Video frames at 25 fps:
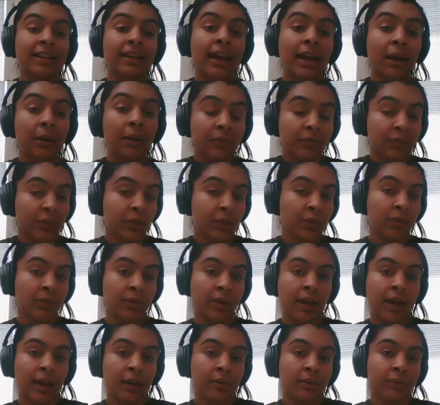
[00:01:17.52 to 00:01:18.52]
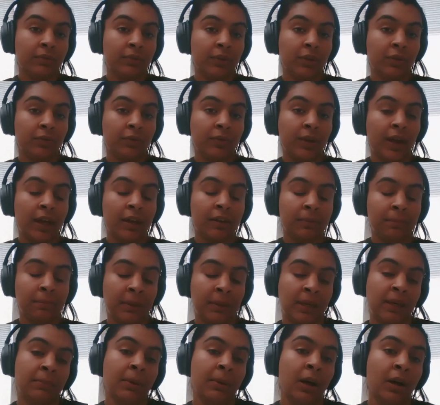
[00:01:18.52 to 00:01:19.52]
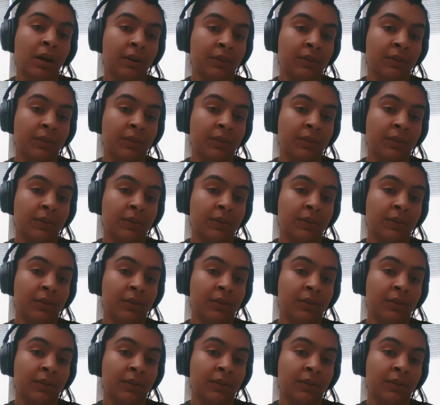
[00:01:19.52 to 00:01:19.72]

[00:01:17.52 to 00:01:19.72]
how have you felt being part